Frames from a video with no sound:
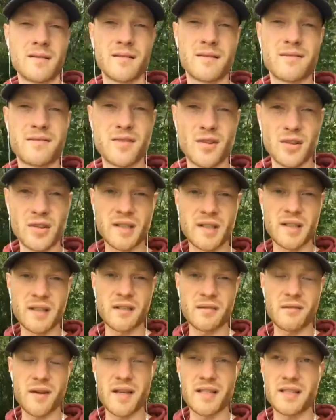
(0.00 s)
fully
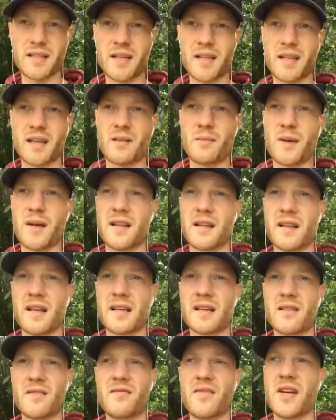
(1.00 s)
resonated with,
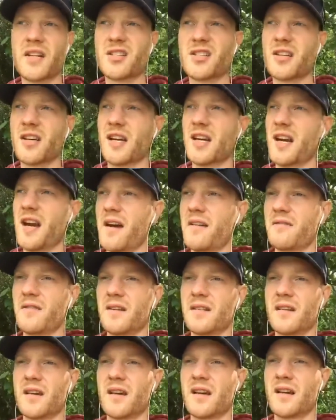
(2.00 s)
like the vision,
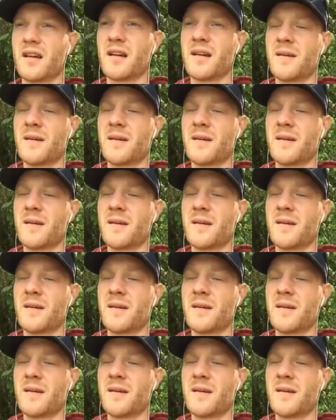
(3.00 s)
everything.